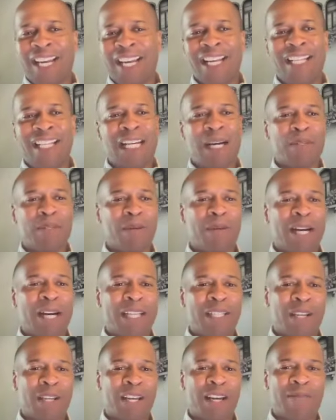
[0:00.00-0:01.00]
Anytime
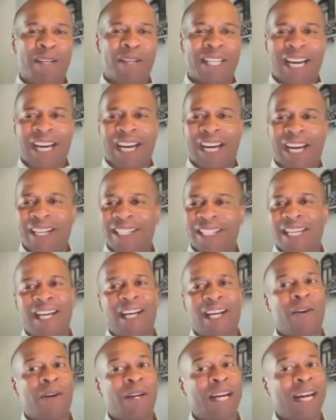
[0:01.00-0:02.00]
somebody's coming down, it's
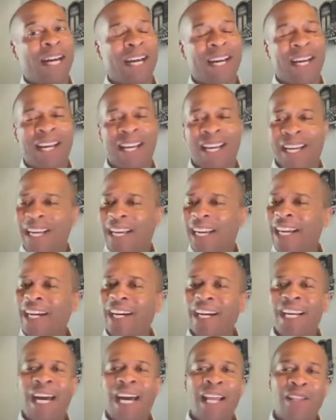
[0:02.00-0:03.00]
like, okay,
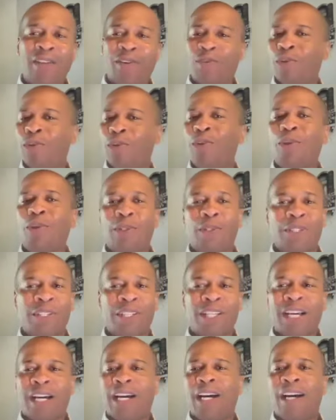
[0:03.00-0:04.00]
here are kind of the
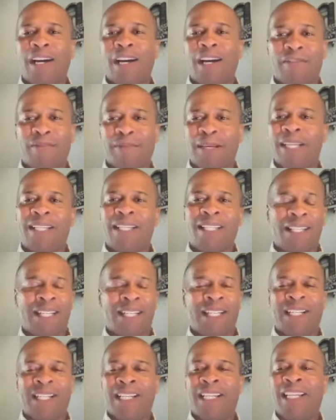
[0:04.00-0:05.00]
rules of
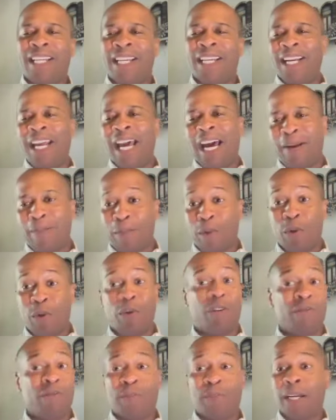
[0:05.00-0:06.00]
Medellin and, and how to move.